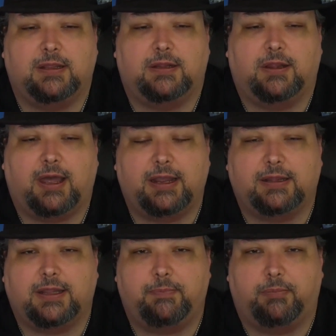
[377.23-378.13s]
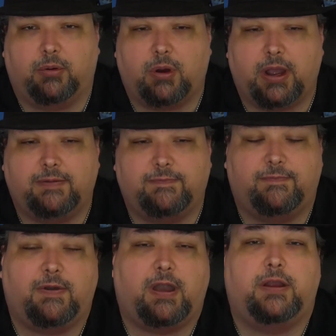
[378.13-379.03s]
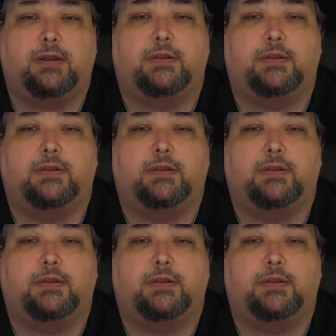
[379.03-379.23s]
the light, that bright fire,